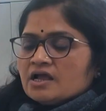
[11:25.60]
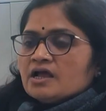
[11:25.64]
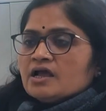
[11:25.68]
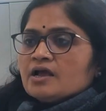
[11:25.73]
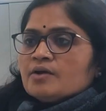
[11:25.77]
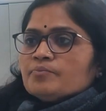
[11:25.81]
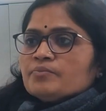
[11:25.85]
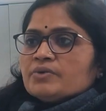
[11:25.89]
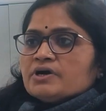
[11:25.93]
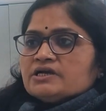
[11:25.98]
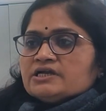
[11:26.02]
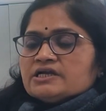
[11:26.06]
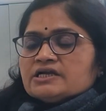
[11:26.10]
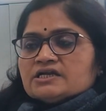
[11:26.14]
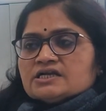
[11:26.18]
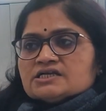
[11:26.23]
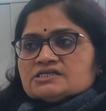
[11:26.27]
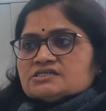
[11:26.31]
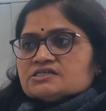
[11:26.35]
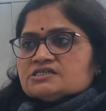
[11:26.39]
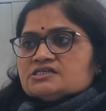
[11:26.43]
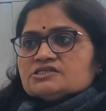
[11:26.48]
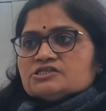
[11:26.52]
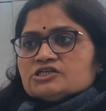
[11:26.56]
But
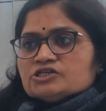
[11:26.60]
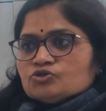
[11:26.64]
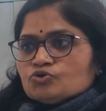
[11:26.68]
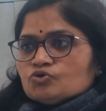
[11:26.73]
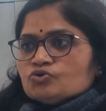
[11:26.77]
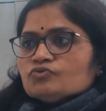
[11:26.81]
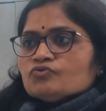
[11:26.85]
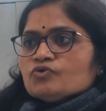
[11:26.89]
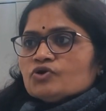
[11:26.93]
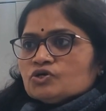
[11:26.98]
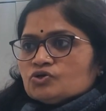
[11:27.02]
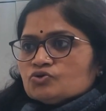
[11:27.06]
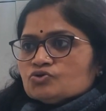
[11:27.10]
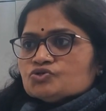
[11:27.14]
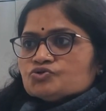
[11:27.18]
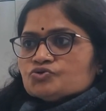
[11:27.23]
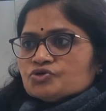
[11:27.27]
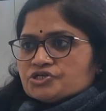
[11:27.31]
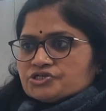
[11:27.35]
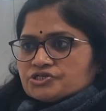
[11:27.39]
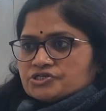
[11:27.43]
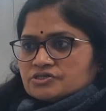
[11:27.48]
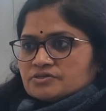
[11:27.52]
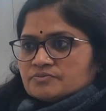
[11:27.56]
industries, they don't want to
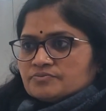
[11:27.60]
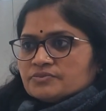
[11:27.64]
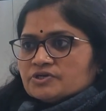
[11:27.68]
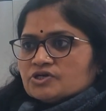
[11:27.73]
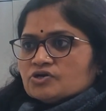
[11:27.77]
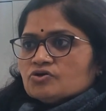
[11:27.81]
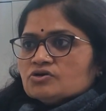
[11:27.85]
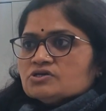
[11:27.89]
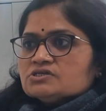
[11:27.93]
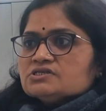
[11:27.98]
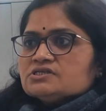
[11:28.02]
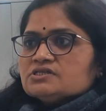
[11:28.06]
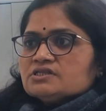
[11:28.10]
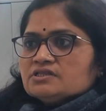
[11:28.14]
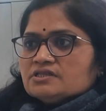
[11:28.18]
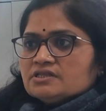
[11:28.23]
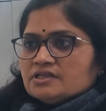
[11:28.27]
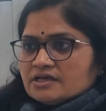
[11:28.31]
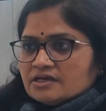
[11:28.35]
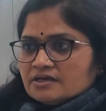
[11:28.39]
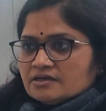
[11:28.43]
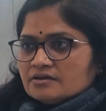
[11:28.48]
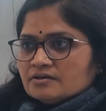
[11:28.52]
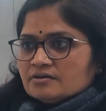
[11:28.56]
switch, because
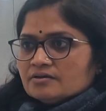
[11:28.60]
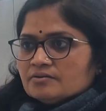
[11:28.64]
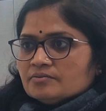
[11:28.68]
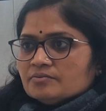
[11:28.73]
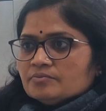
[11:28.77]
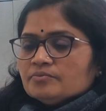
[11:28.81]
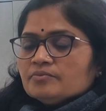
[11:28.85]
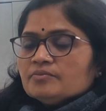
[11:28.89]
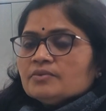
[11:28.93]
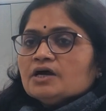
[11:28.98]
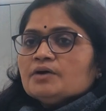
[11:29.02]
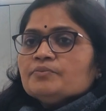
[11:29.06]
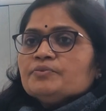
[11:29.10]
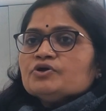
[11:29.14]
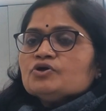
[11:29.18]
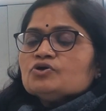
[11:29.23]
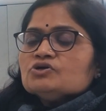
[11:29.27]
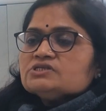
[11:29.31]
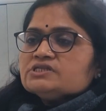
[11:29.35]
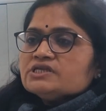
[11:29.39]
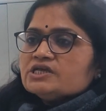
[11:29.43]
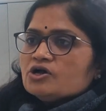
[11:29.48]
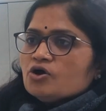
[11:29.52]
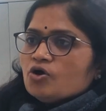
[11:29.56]

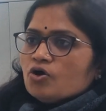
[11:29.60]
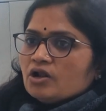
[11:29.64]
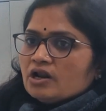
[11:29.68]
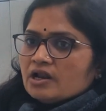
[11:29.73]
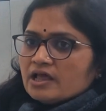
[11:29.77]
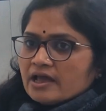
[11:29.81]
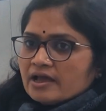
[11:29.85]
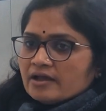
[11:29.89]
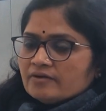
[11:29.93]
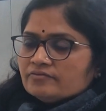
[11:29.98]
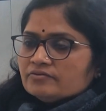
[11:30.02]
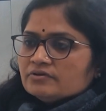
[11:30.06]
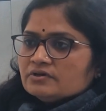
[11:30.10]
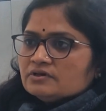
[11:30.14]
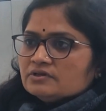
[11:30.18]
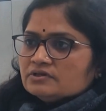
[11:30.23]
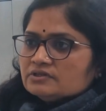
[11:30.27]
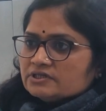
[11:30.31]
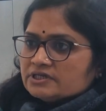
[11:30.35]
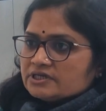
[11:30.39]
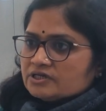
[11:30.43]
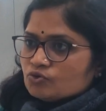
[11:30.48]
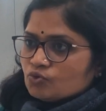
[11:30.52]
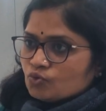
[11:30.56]
they all have
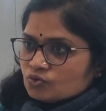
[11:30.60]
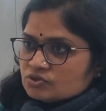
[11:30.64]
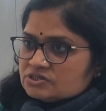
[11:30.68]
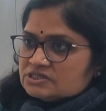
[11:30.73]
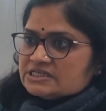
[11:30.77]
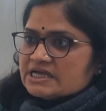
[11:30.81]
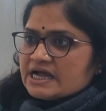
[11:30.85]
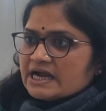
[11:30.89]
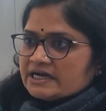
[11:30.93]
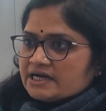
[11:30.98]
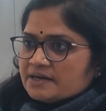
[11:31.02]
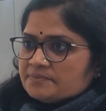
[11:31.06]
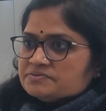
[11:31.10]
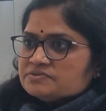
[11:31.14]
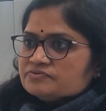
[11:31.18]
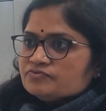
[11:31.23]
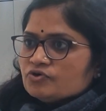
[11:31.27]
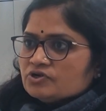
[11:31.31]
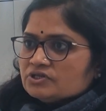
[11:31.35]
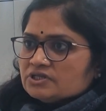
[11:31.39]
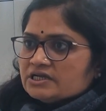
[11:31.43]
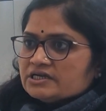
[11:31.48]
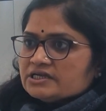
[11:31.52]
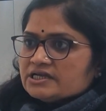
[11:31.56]
their own setups
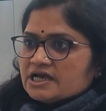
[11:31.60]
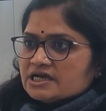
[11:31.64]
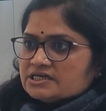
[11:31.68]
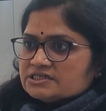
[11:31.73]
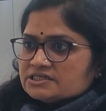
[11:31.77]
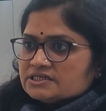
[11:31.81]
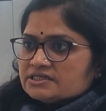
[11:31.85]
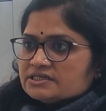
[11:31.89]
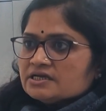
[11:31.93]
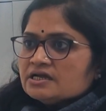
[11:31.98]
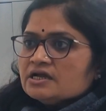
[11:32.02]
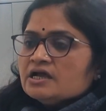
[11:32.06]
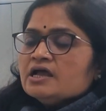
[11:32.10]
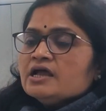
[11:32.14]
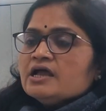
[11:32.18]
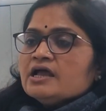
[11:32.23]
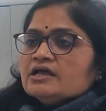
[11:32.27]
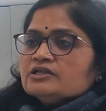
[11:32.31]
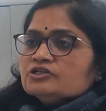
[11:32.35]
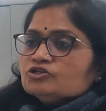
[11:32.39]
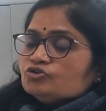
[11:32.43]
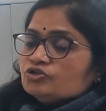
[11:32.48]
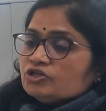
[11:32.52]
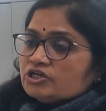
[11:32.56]
for the reaction,
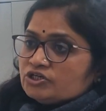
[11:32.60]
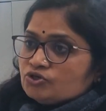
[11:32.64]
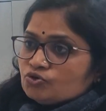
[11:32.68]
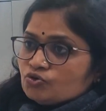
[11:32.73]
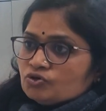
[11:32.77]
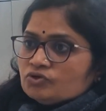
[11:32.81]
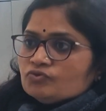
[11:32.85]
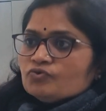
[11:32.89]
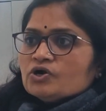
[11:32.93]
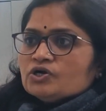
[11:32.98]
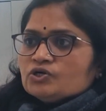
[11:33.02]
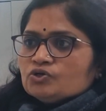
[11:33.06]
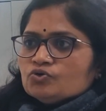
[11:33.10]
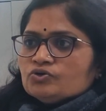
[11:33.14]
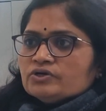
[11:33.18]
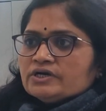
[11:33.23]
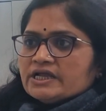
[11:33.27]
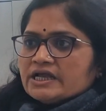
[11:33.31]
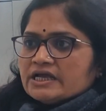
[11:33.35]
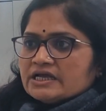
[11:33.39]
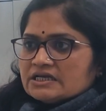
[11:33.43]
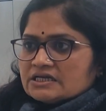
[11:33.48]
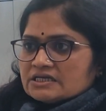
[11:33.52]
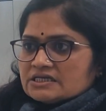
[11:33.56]
so they don't want to
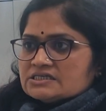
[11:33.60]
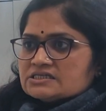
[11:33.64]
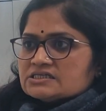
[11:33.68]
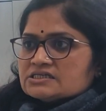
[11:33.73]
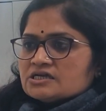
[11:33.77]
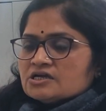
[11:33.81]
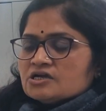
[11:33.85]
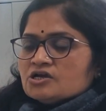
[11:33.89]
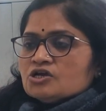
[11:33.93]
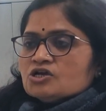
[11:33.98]
take risk.